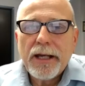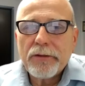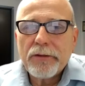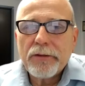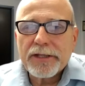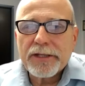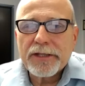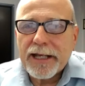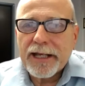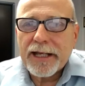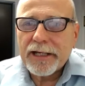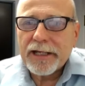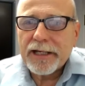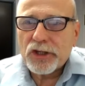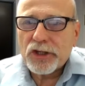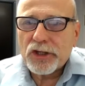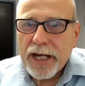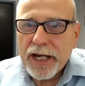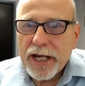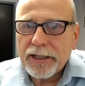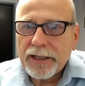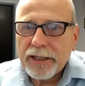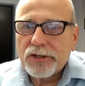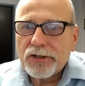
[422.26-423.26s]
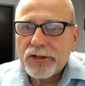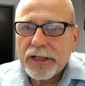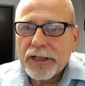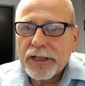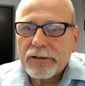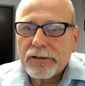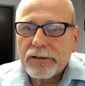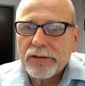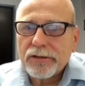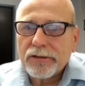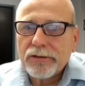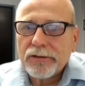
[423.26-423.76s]
And it was kind of
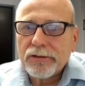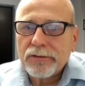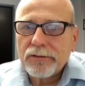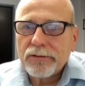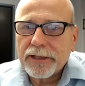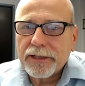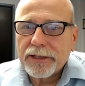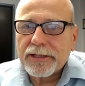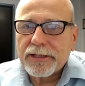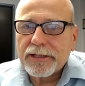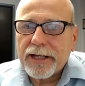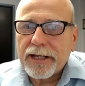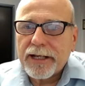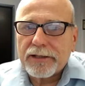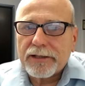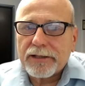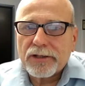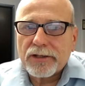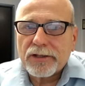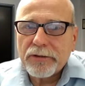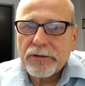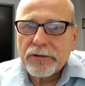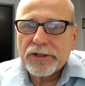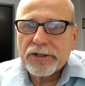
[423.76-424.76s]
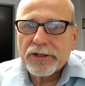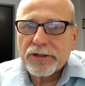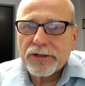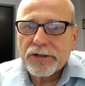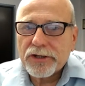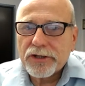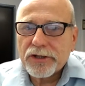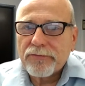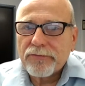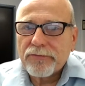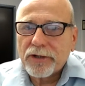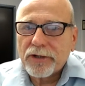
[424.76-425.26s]
challenging to listen to that. So he was
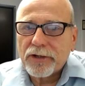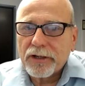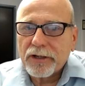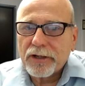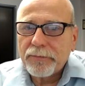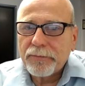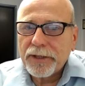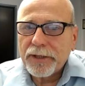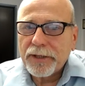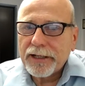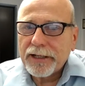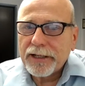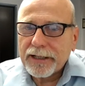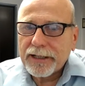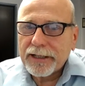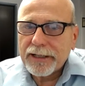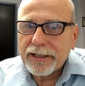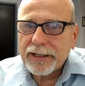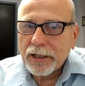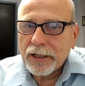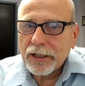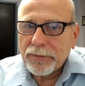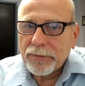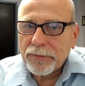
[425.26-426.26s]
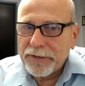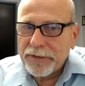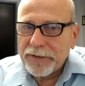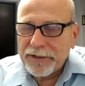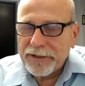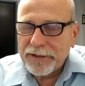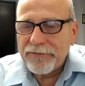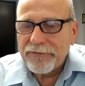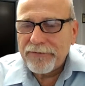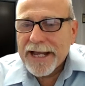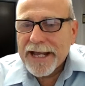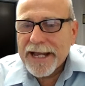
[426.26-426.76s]
searching for a company that can help
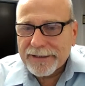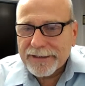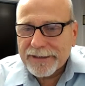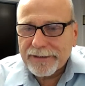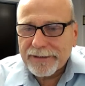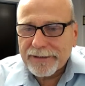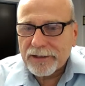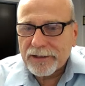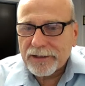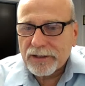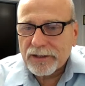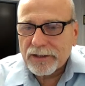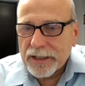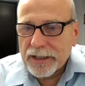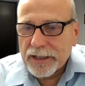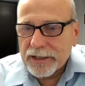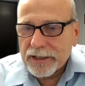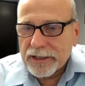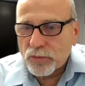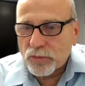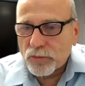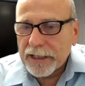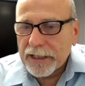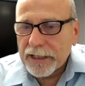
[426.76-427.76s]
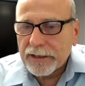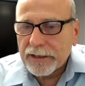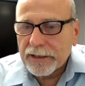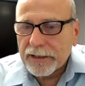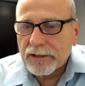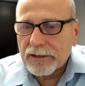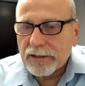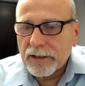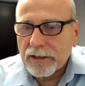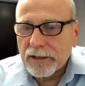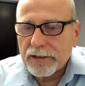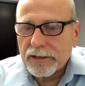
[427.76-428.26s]
him advance his
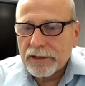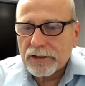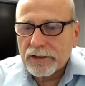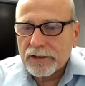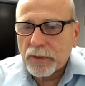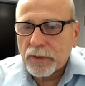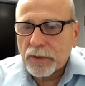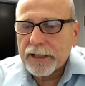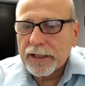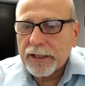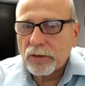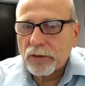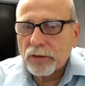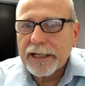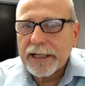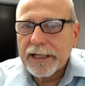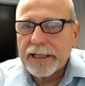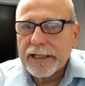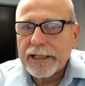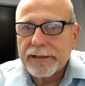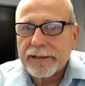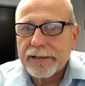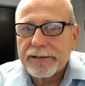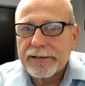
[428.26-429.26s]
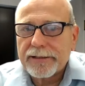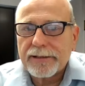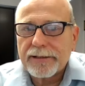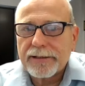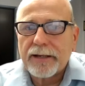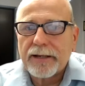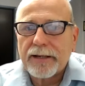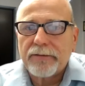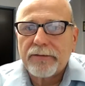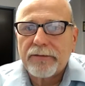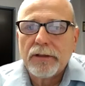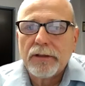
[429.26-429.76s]
readiness, his product readiness
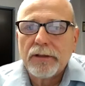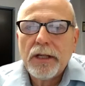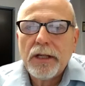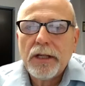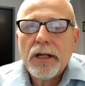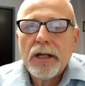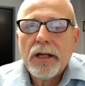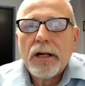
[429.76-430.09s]
level.